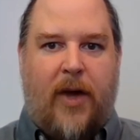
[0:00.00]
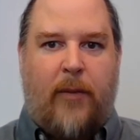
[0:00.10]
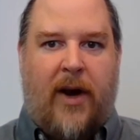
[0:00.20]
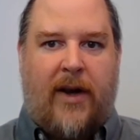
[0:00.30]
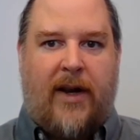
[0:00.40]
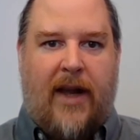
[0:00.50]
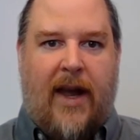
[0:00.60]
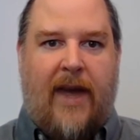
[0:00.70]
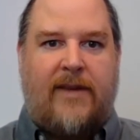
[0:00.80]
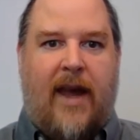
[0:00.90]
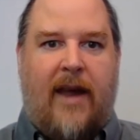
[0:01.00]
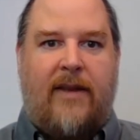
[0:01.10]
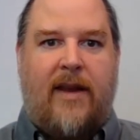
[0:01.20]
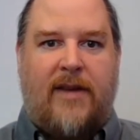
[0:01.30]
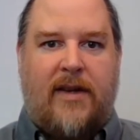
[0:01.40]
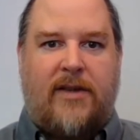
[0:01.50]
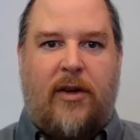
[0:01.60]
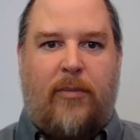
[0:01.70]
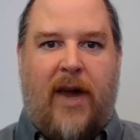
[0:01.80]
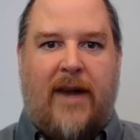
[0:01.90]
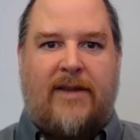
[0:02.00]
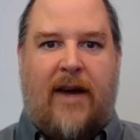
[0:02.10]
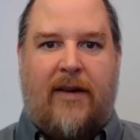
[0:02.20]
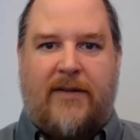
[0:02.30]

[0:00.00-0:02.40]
American land and the additional breakdown